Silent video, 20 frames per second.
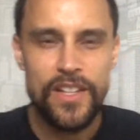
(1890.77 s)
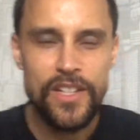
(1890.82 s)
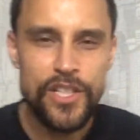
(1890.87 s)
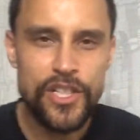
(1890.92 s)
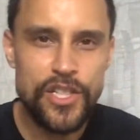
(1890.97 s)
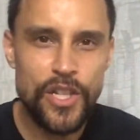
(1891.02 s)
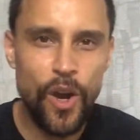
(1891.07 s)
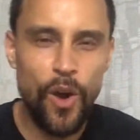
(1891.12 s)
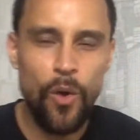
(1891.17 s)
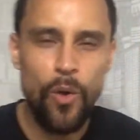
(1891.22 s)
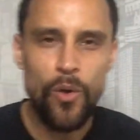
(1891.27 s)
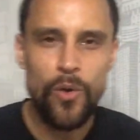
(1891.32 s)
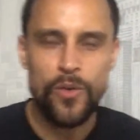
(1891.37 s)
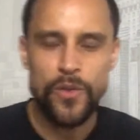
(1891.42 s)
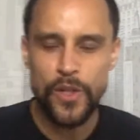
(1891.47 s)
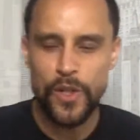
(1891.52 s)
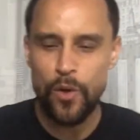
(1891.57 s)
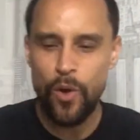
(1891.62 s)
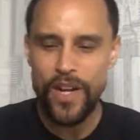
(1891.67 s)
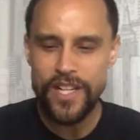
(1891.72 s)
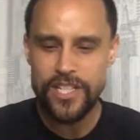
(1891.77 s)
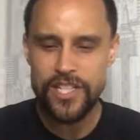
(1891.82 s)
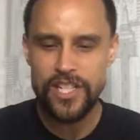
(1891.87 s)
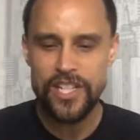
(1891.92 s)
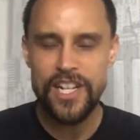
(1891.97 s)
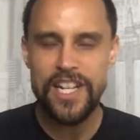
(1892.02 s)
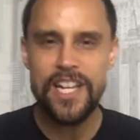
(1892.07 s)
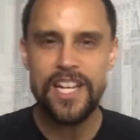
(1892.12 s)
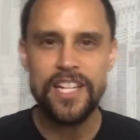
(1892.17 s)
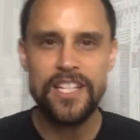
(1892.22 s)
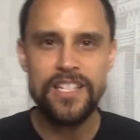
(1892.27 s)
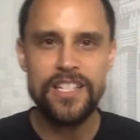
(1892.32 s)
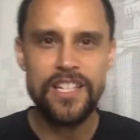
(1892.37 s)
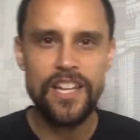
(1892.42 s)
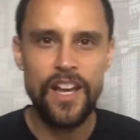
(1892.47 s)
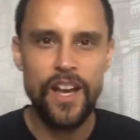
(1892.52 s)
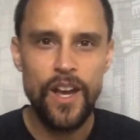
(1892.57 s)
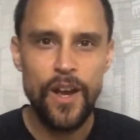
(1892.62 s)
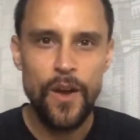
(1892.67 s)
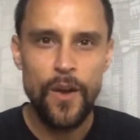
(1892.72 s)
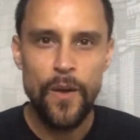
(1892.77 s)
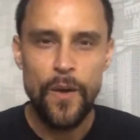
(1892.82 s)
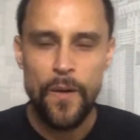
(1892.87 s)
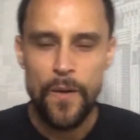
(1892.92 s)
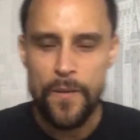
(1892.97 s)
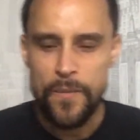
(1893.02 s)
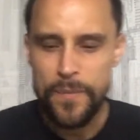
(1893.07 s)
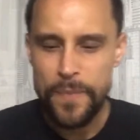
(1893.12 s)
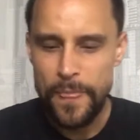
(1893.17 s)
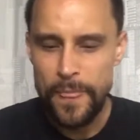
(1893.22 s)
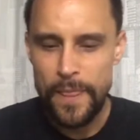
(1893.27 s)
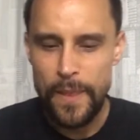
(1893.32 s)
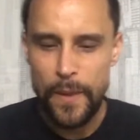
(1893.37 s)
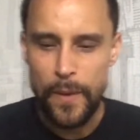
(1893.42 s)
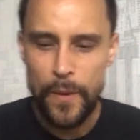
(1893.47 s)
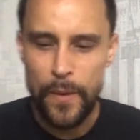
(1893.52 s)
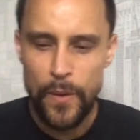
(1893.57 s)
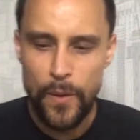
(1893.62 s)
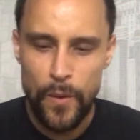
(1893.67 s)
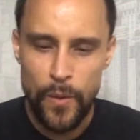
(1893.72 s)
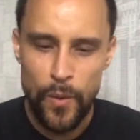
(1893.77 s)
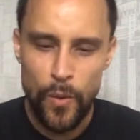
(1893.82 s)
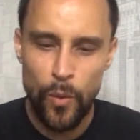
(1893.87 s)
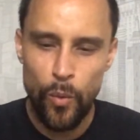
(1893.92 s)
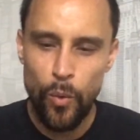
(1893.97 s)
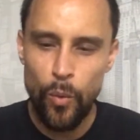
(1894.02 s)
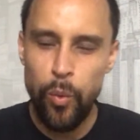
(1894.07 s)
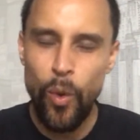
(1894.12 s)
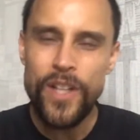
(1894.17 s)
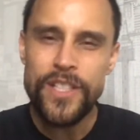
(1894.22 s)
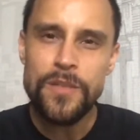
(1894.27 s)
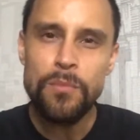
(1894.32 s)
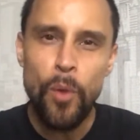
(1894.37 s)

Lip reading: So the question is, what's